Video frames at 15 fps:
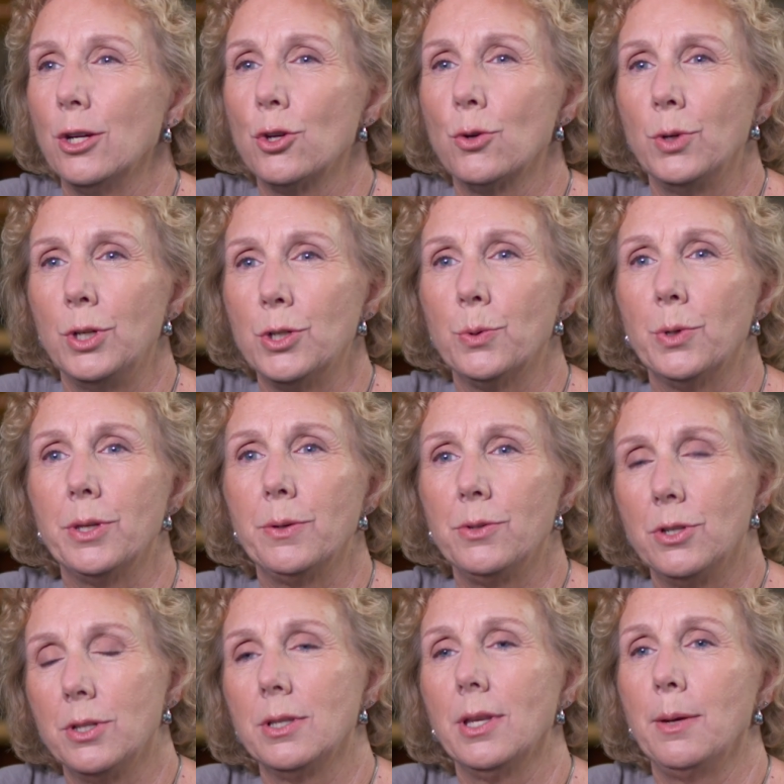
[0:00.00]
a cringeworthy, it
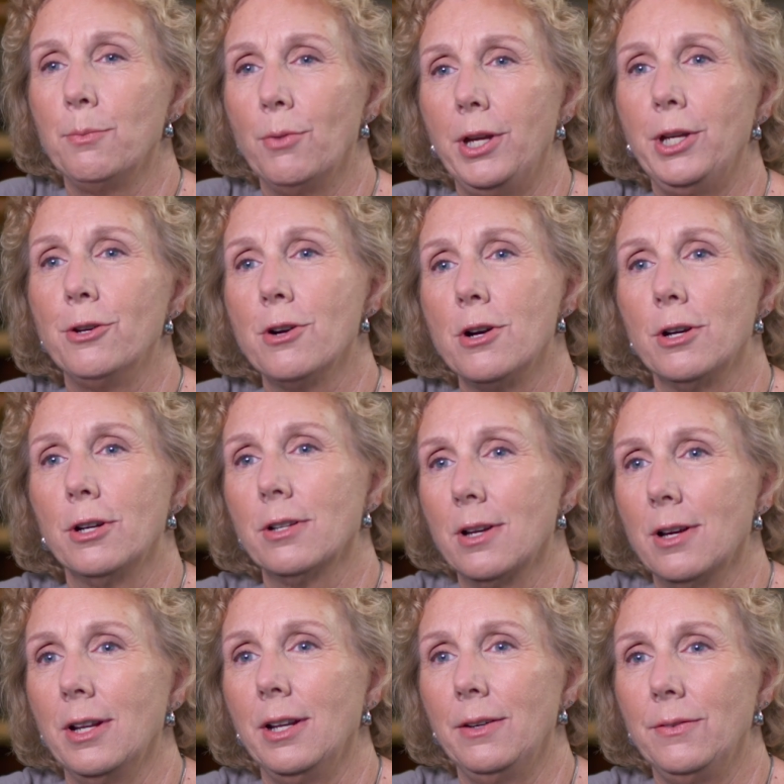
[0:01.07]
was just like break your heart
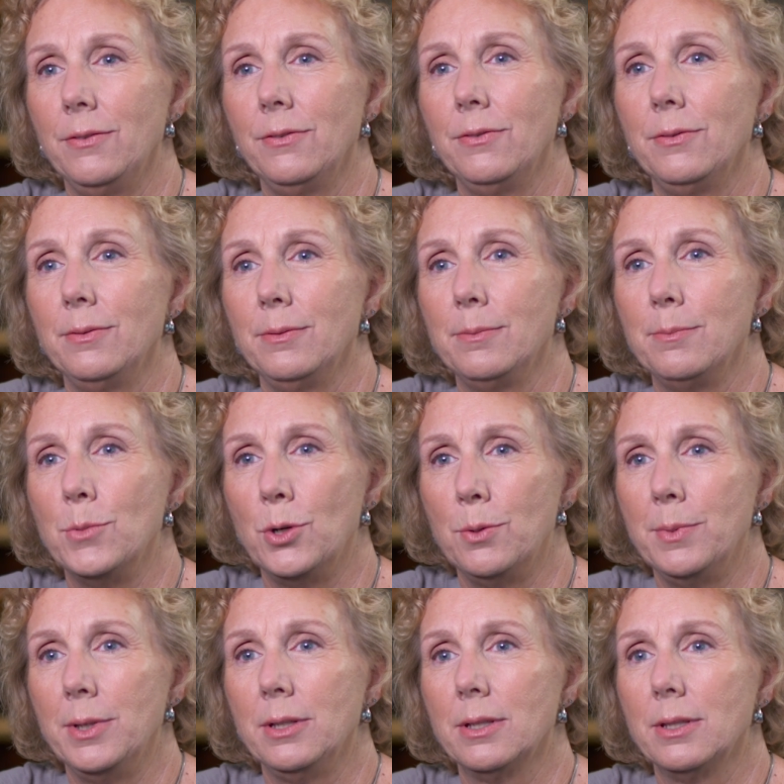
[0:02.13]
kind of
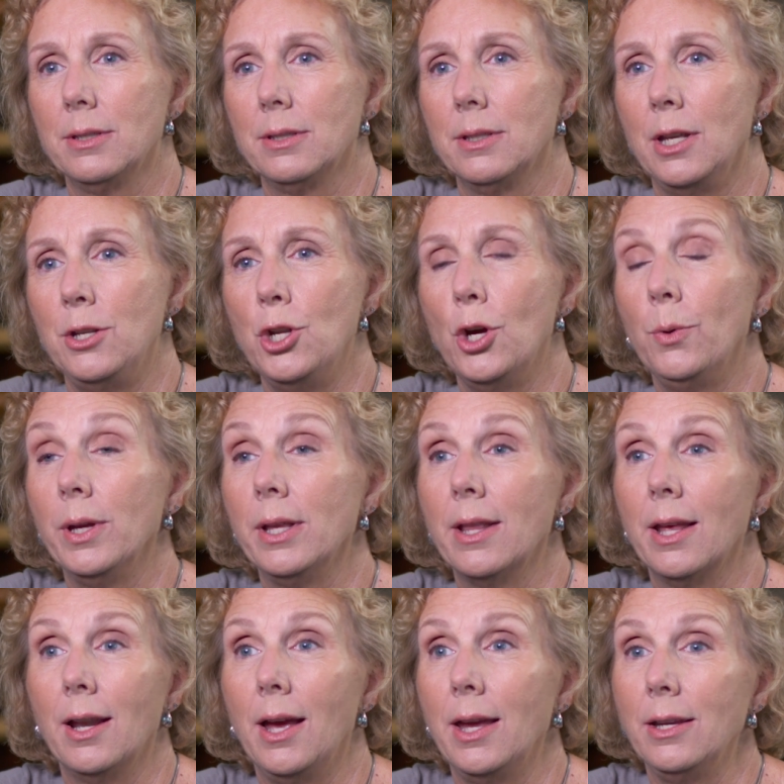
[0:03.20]
moments, and knowing
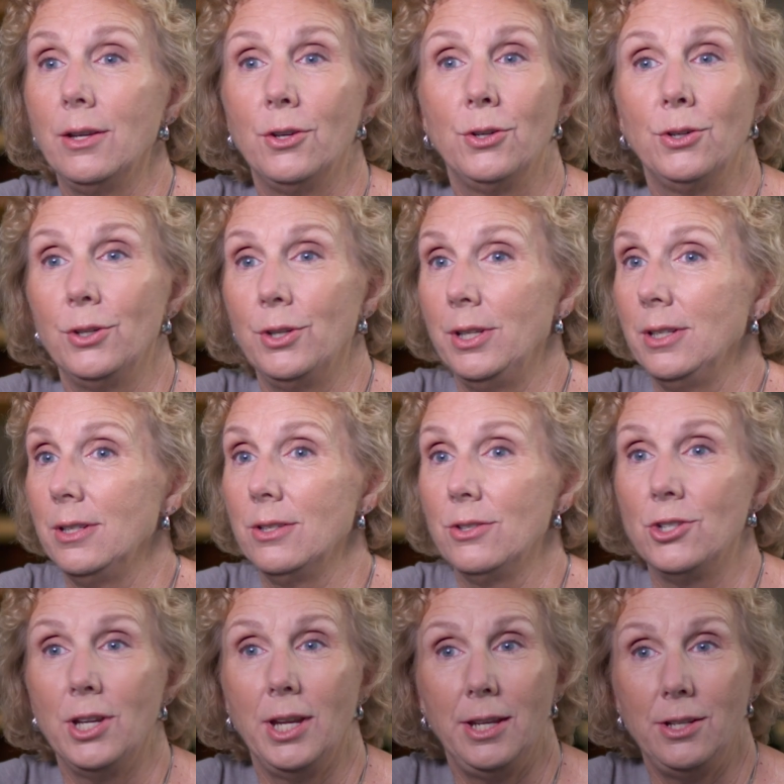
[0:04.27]
that I couldn't
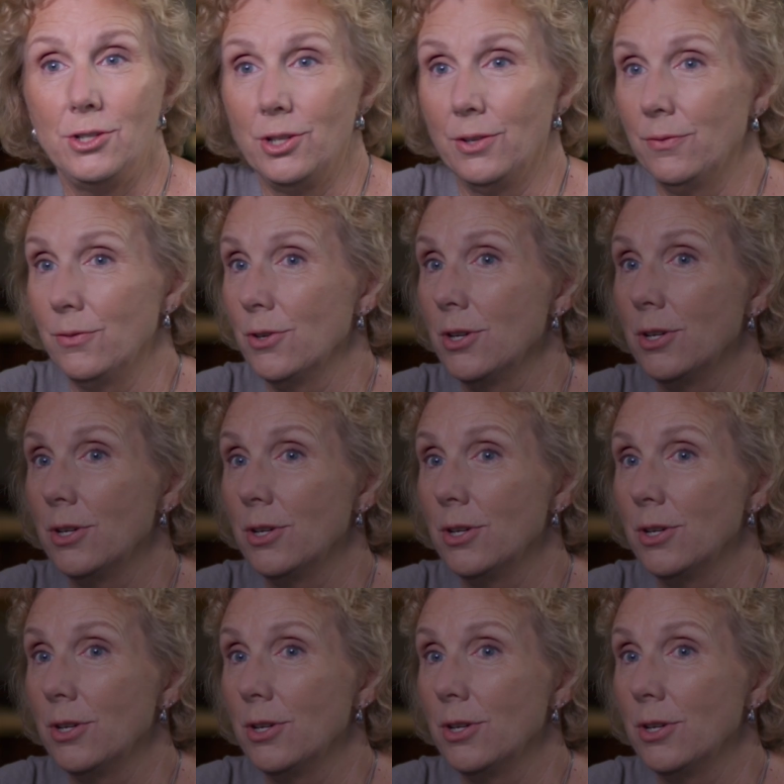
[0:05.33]
change it for